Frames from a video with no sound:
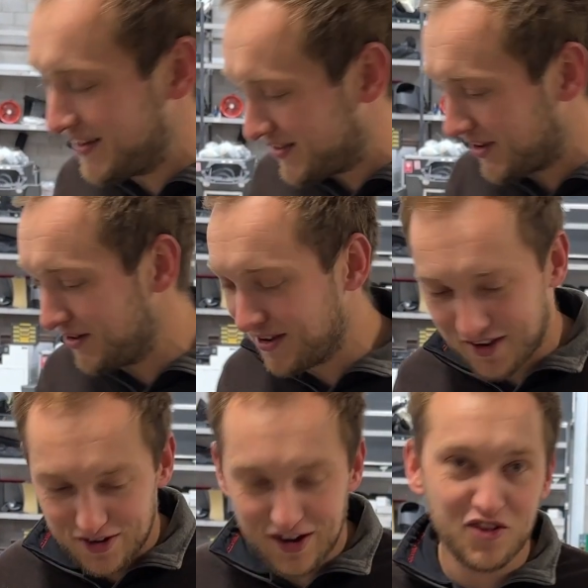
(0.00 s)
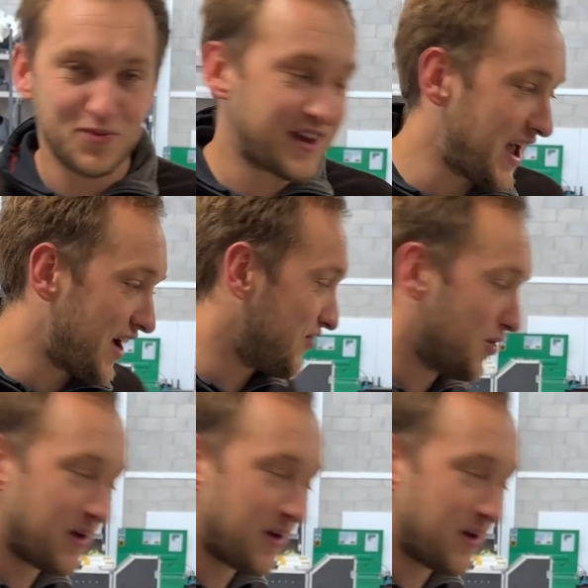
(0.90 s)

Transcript: So you have to be careful,